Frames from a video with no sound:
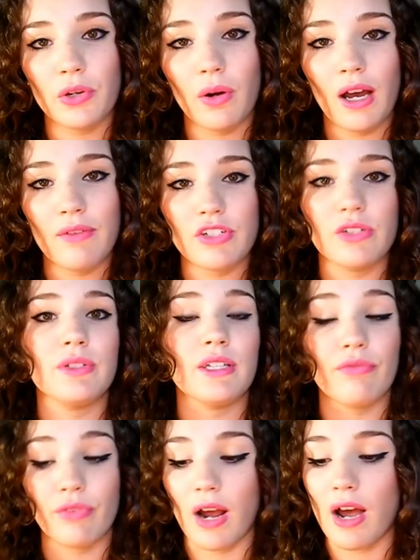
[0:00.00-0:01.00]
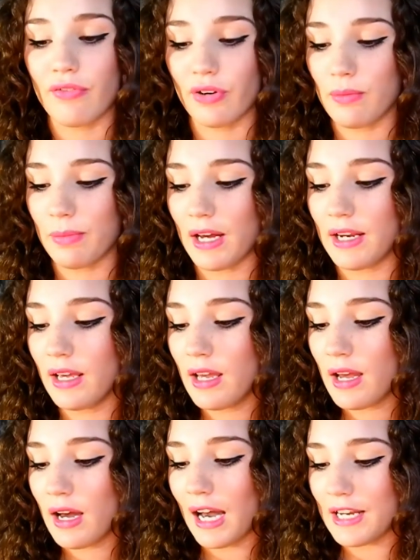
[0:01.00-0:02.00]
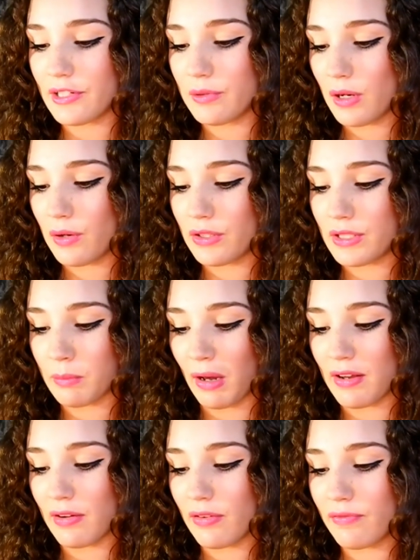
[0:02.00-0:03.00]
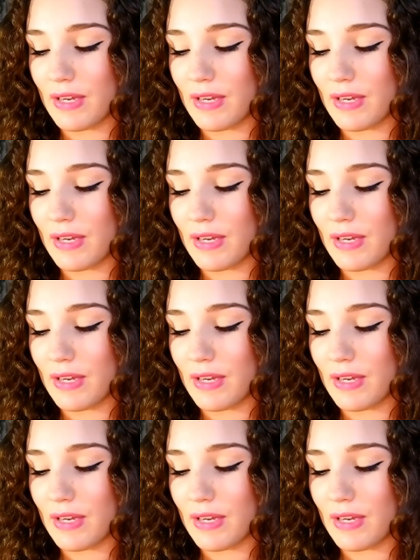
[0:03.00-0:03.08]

You don't have to use it forever, but I do notice my